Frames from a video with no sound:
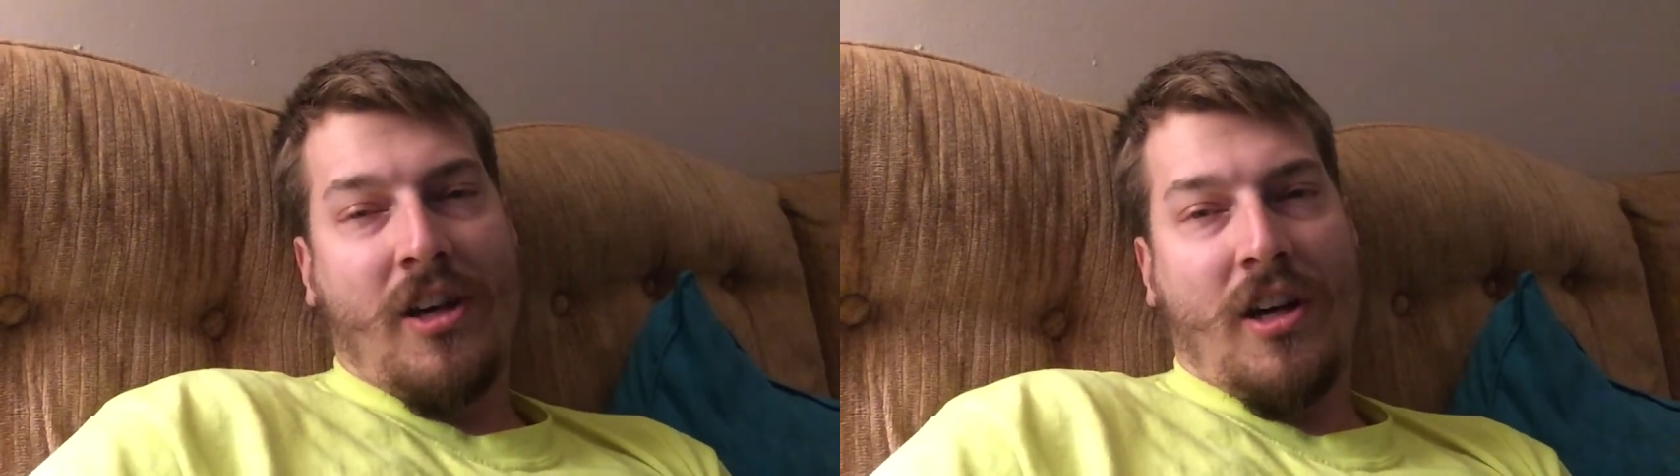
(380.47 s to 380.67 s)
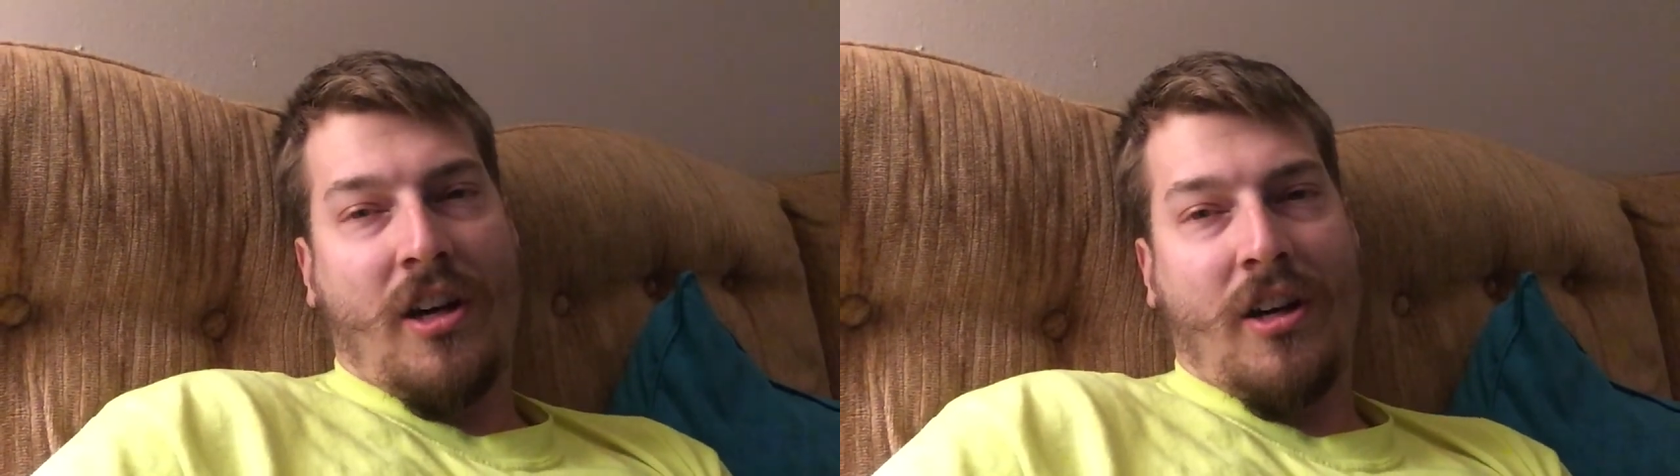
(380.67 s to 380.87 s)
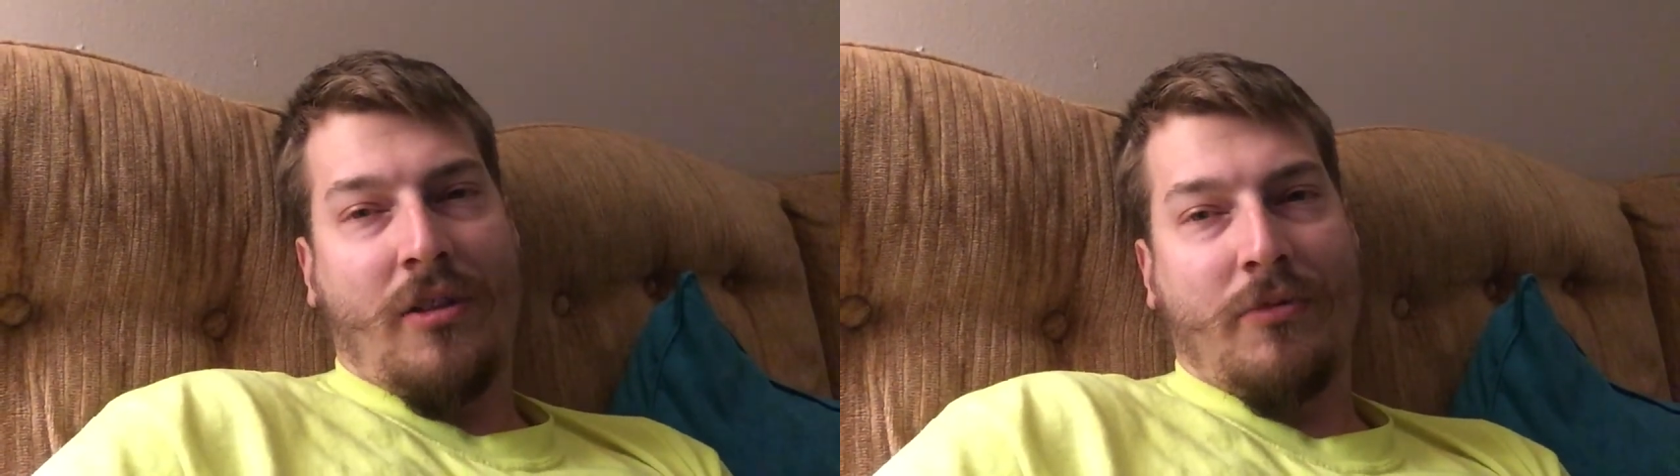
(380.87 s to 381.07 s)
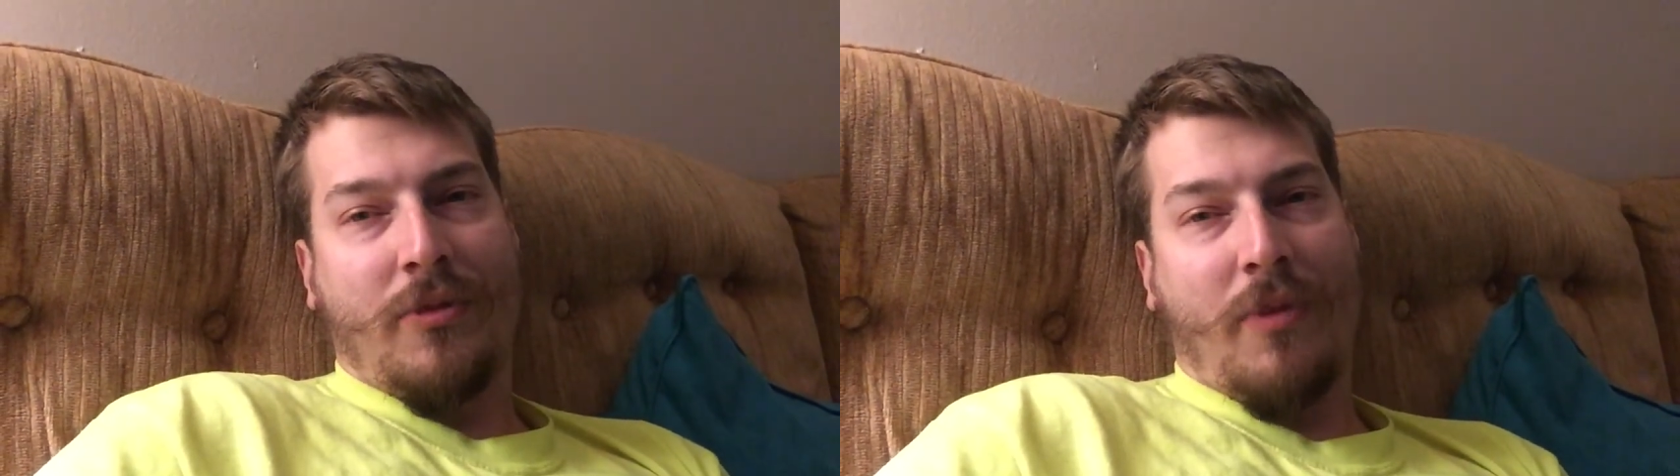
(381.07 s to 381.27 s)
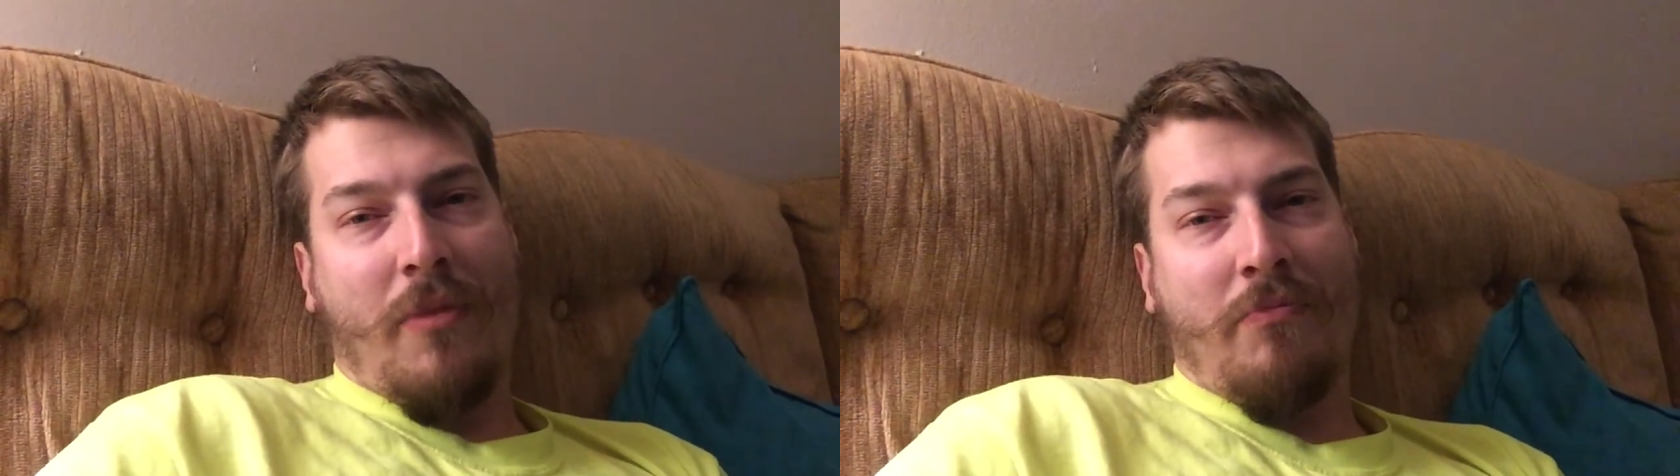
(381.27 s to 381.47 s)
Um,
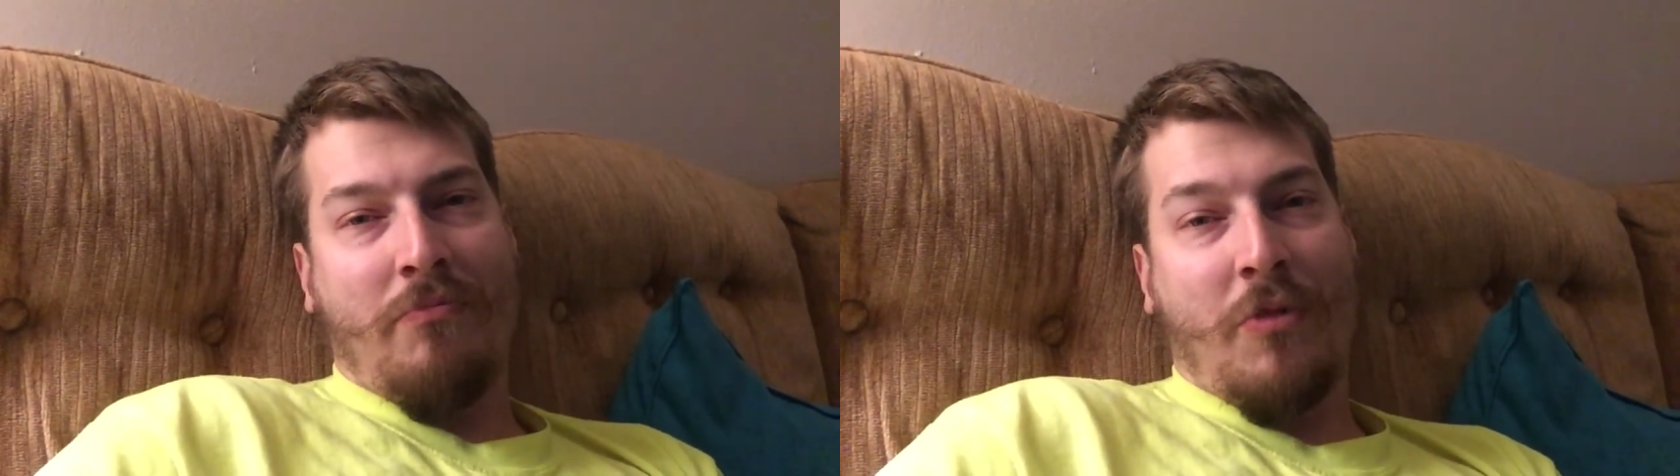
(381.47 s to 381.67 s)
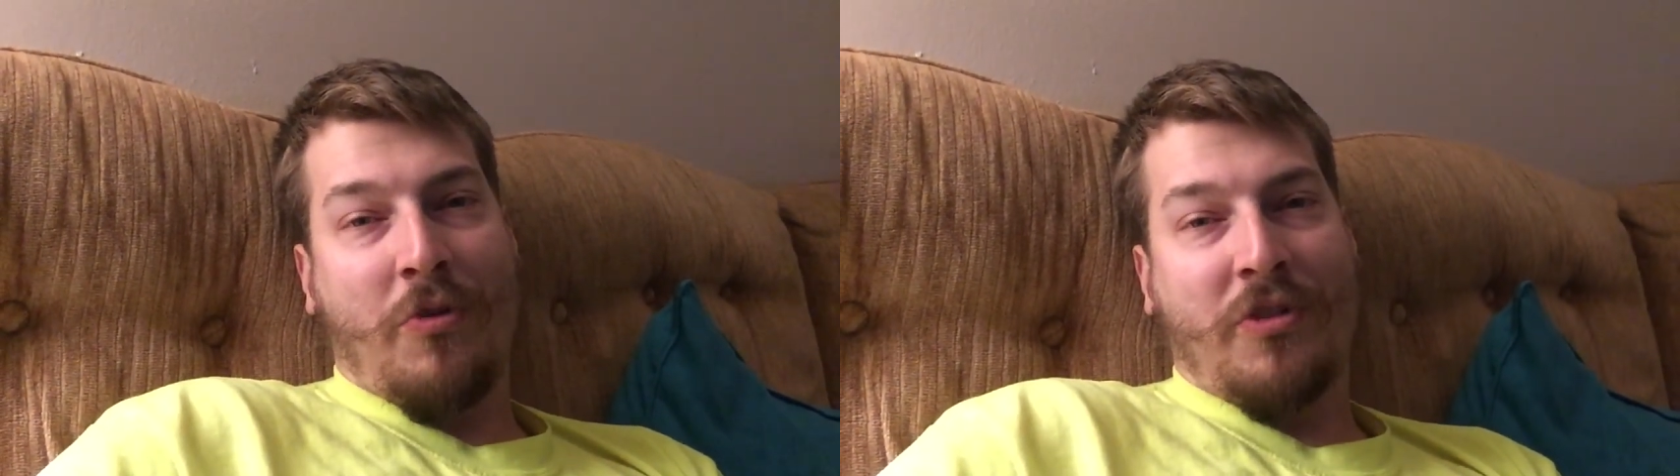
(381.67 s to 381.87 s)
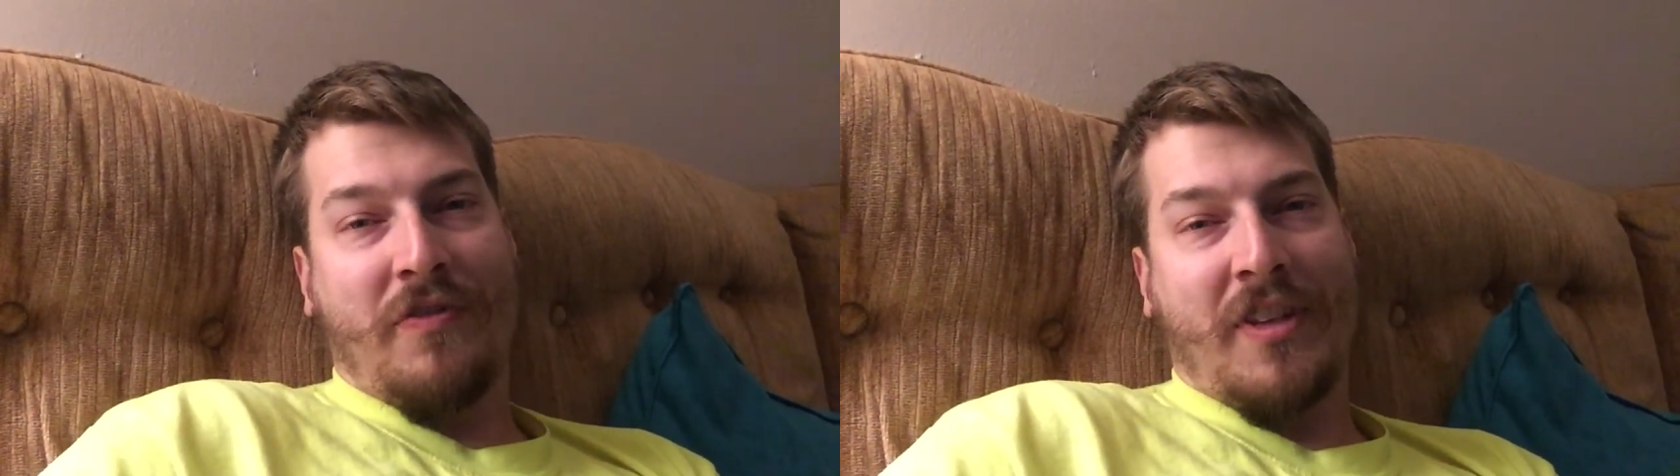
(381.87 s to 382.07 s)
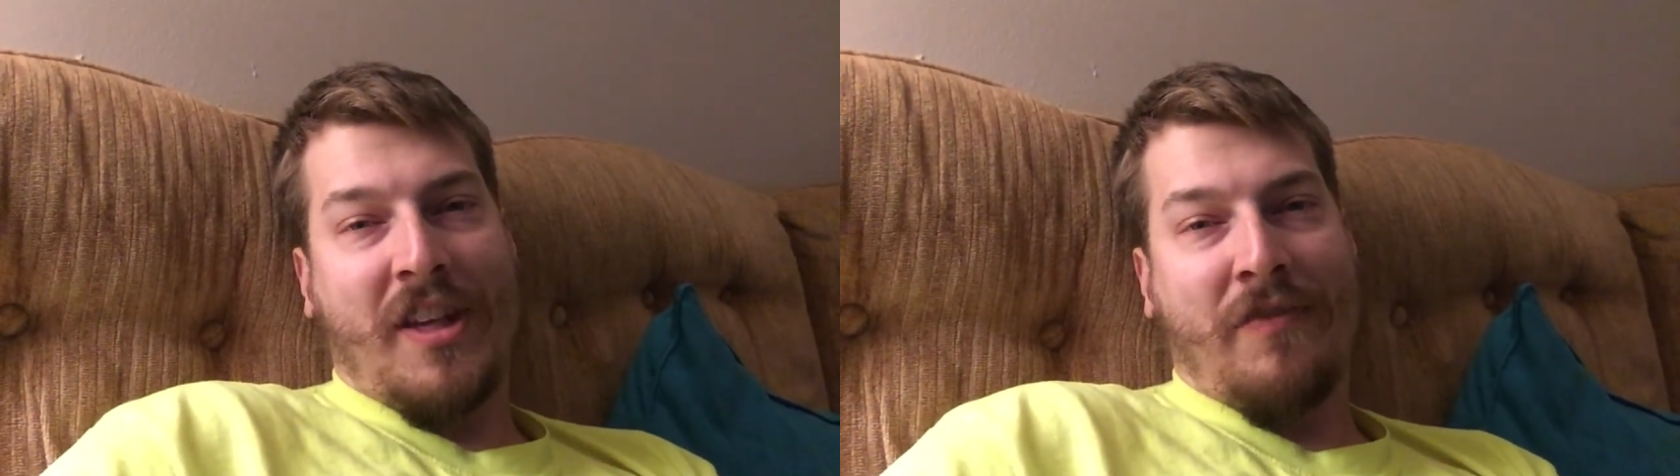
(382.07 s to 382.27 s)
spent most of the